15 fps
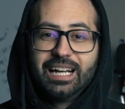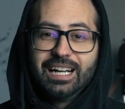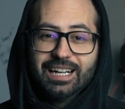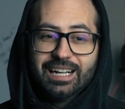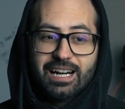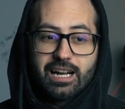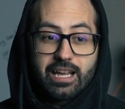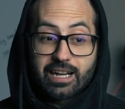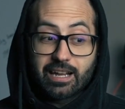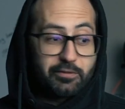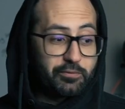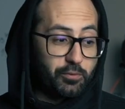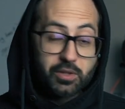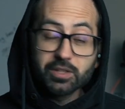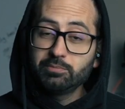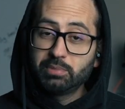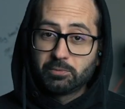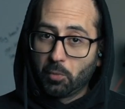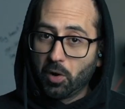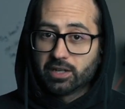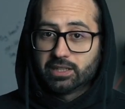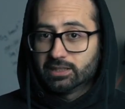And I've really
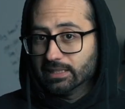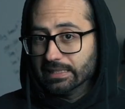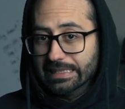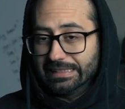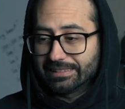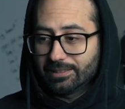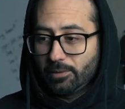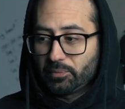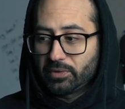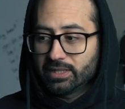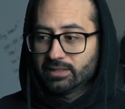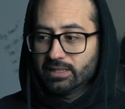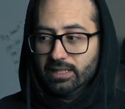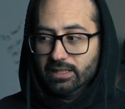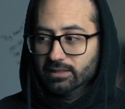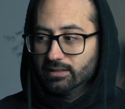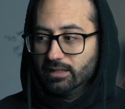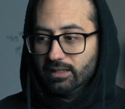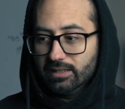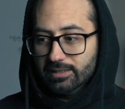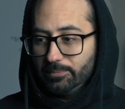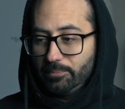been wanting to get something
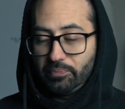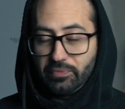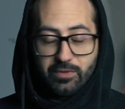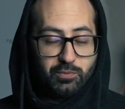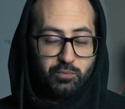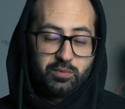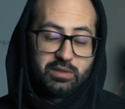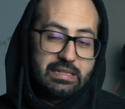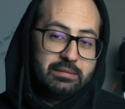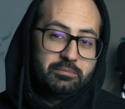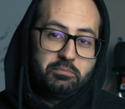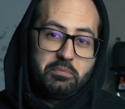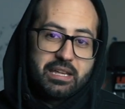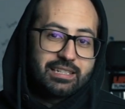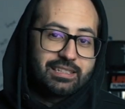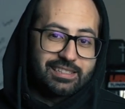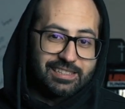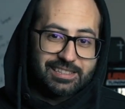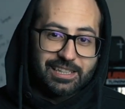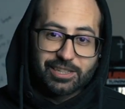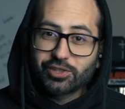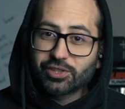that it didn't make it
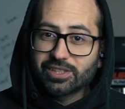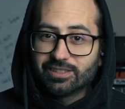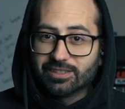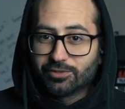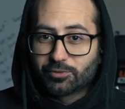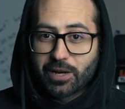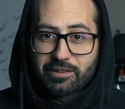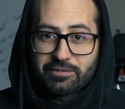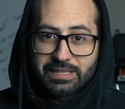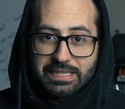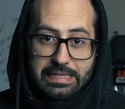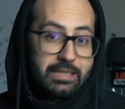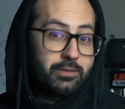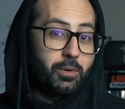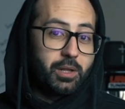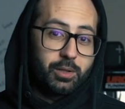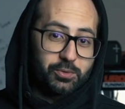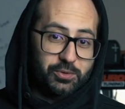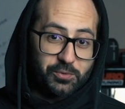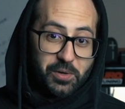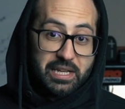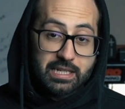sketchy to drive at night while it
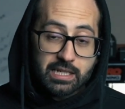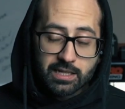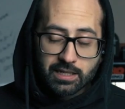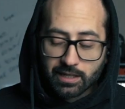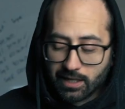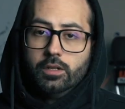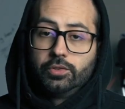was raining.